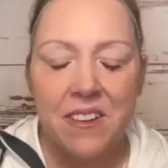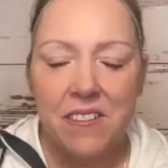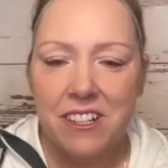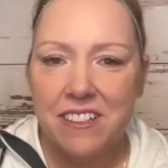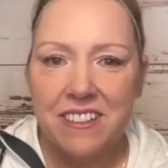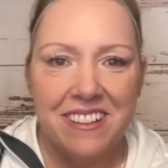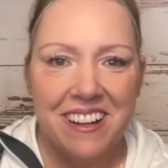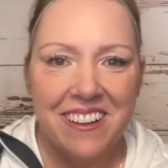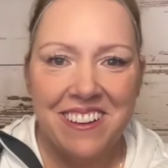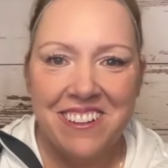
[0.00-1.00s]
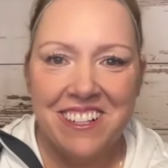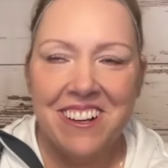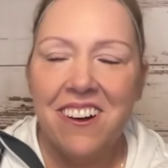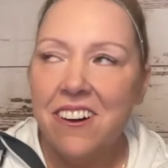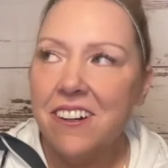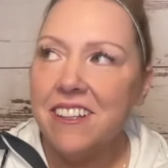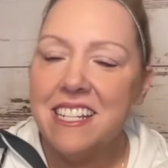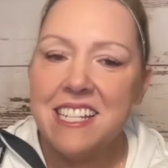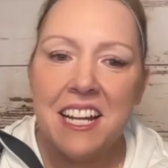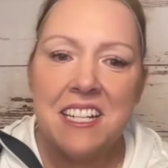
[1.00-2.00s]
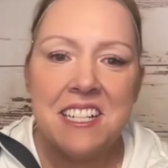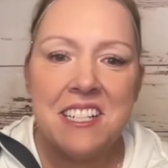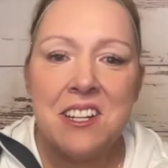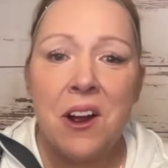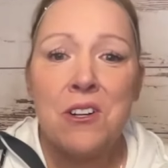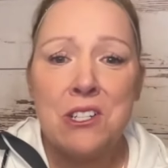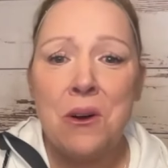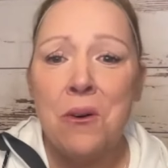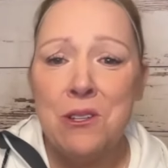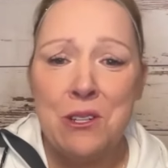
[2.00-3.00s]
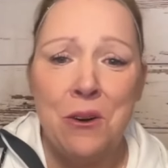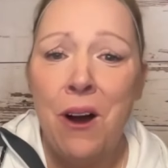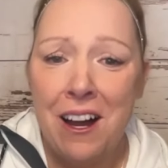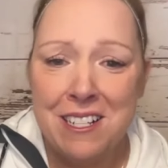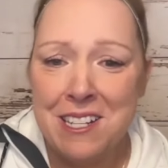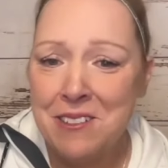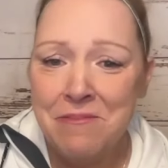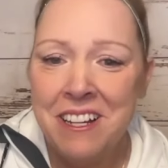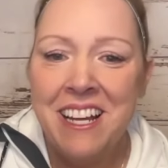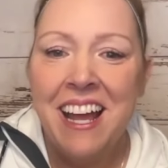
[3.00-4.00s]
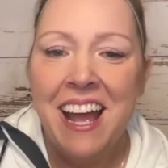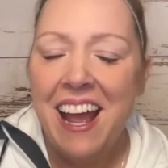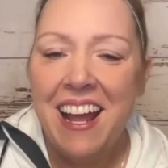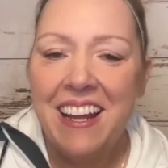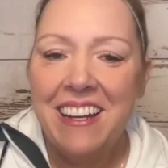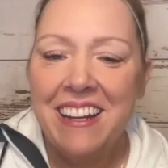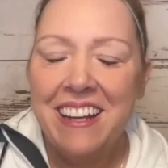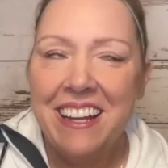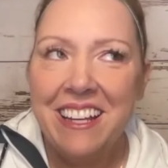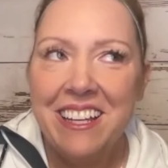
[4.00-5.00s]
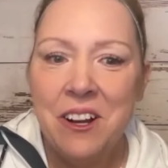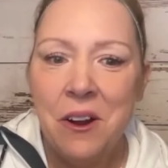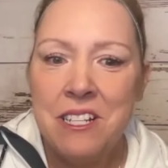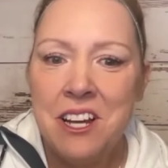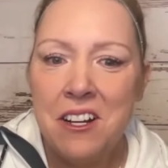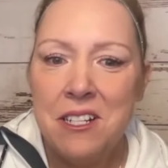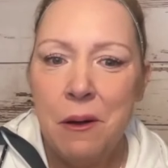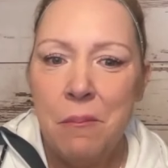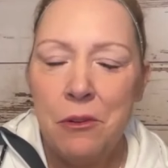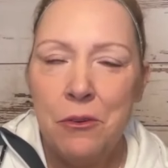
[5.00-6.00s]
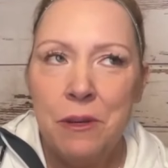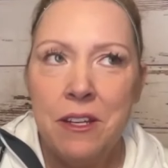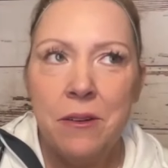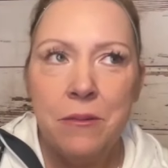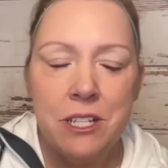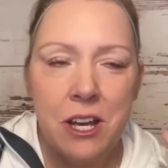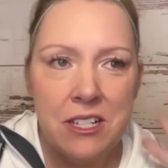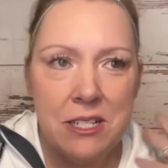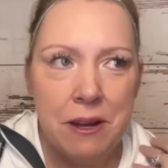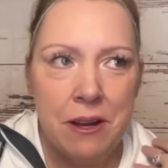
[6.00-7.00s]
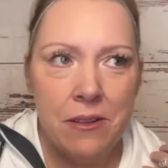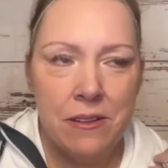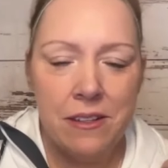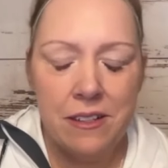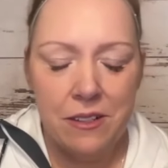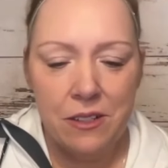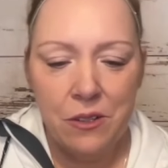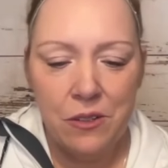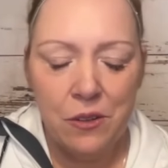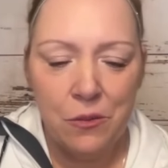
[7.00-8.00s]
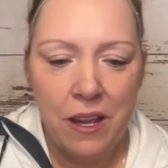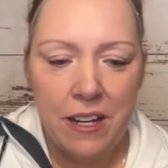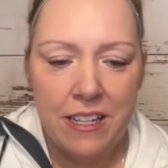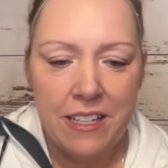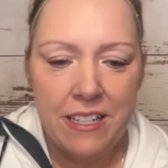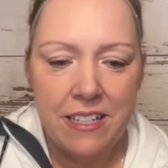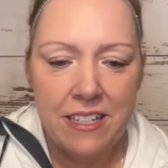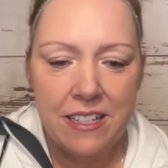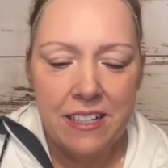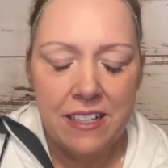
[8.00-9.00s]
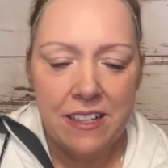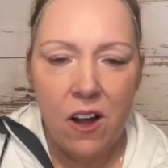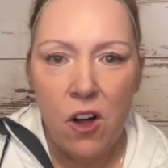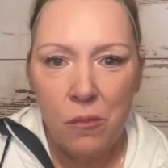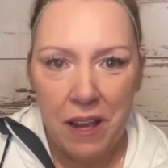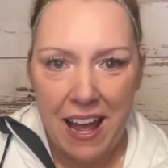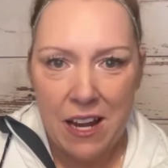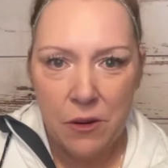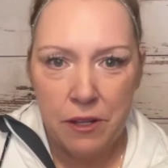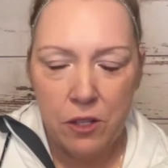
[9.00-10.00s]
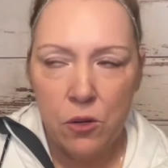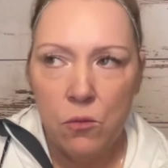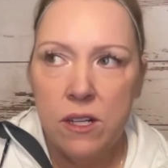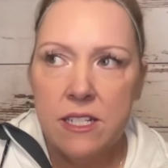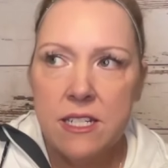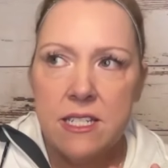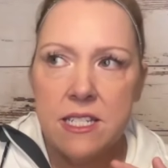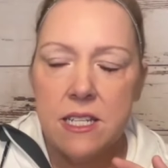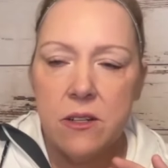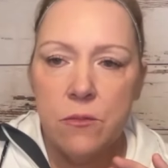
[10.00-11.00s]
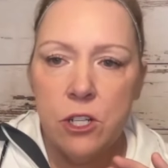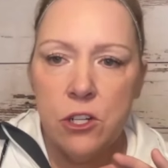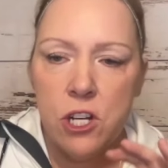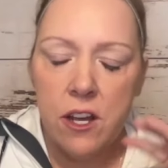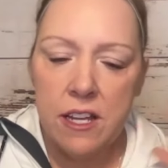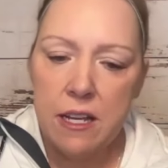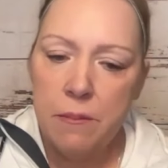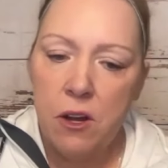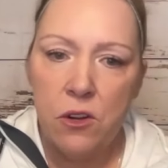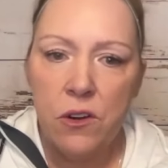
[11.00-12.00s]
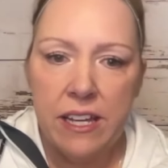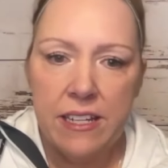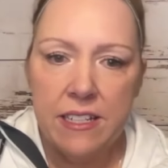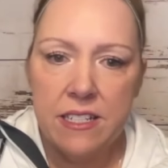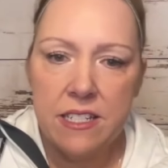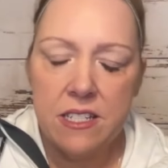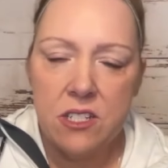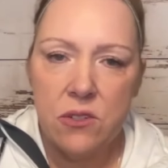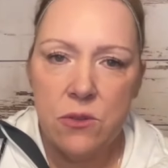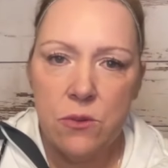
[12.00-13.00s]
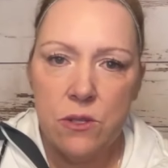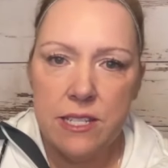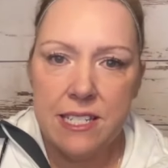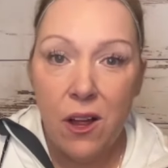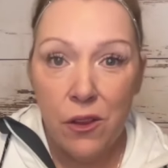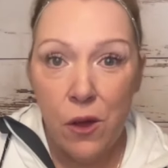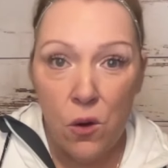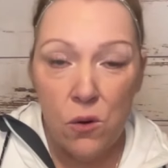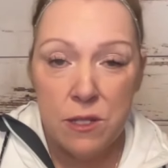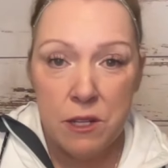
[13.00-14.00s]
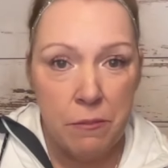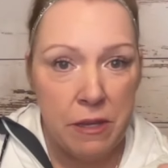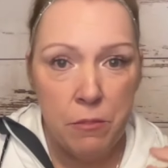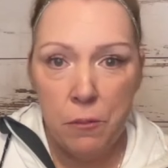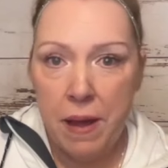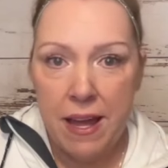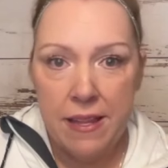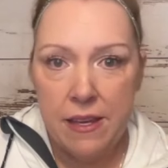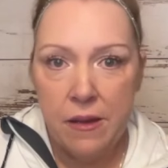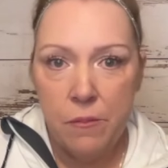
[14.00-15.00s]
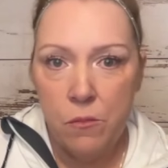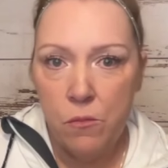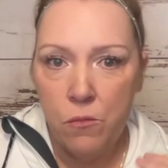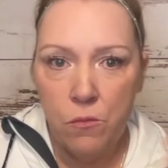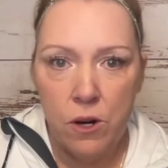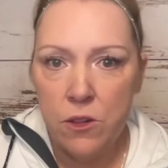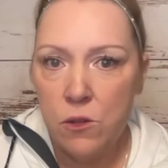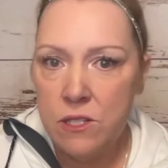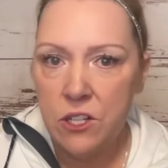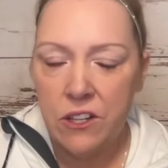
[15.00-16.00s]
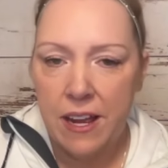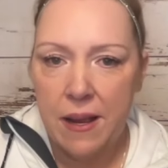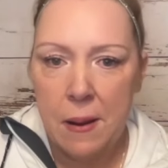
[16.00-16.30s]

it. I love it. Oh, these ideas are so, so awesome. And we talked about Bloomy, we talked about the weighted calm caterpillar. What does when you're talking about your kits, do you sell those? Can people buy them? What do those look like?